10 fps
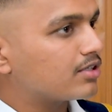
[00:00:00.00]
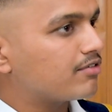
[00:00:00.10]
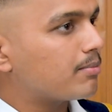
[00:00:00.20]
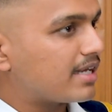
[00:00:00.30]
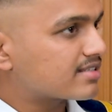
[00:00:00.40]
They
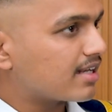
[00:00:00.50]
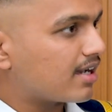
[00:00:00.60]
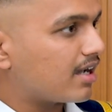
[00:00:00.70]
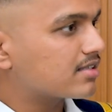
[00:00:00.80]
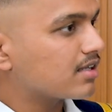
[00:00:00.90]
were best
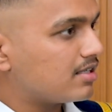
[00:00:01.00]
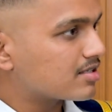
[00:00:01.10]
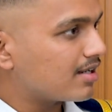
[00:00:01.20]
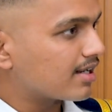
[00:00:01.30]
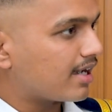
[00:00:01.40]
cadets,
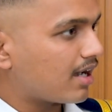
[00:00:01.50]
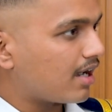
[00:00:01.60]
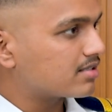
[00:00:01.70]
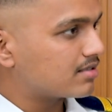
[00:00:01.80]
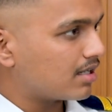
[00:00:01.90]
cultural
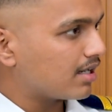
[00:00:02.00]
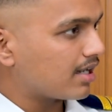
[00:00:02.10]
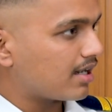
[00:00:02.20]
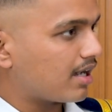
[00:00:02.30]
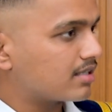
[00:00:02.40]
cadets, drill
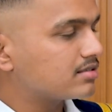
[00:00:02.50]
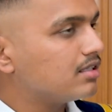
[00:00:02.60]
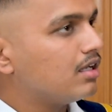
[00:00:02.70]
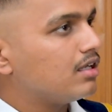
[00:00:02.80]
cadets.